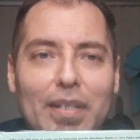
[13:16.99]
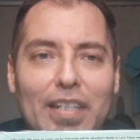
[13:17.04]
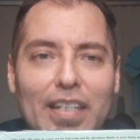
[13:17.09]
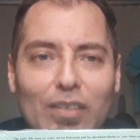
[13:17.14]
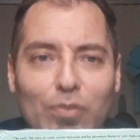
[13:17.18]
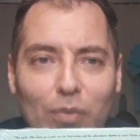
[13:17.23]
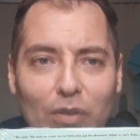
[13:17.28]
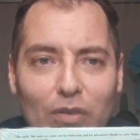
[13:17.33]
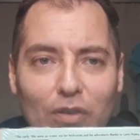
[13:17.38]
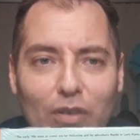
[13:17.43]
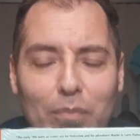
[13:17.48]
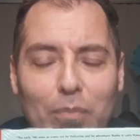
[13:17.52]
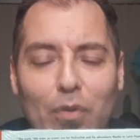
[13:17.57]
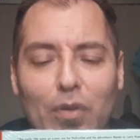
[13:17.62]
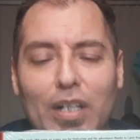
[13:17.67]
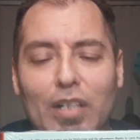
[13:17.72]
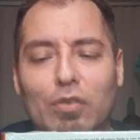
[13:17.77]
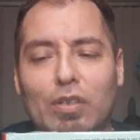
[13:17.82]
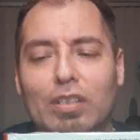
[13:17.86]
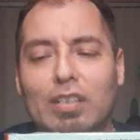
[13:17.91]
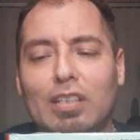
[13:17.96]
This one looked more
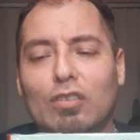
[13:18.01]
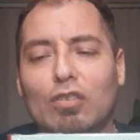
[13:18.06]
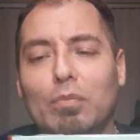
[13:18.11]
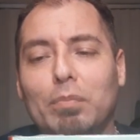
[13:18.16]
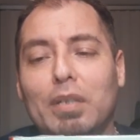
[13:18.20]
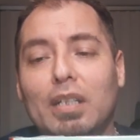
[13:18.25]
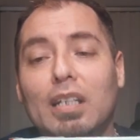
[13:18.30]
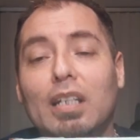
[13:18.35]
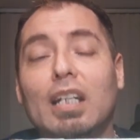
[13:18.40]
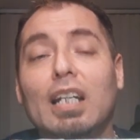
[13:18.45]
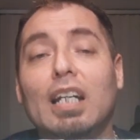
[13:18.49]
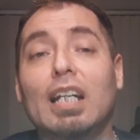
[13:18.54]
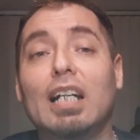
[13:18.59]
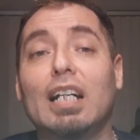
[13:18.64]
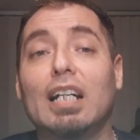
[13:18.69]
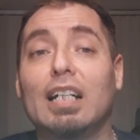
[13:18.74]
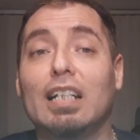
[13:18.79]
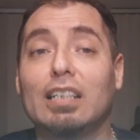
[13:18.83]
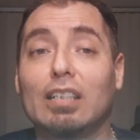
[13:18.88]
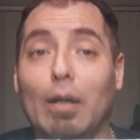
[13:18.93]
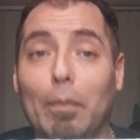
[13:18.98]
interesting to me.
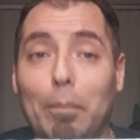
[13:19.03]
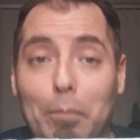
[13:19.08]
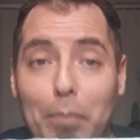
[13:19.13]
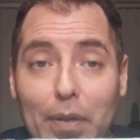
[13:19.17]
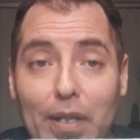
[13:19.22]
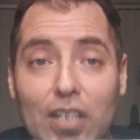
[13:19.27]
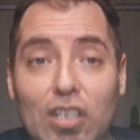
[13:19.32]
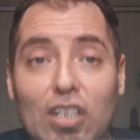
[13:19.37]
It's a big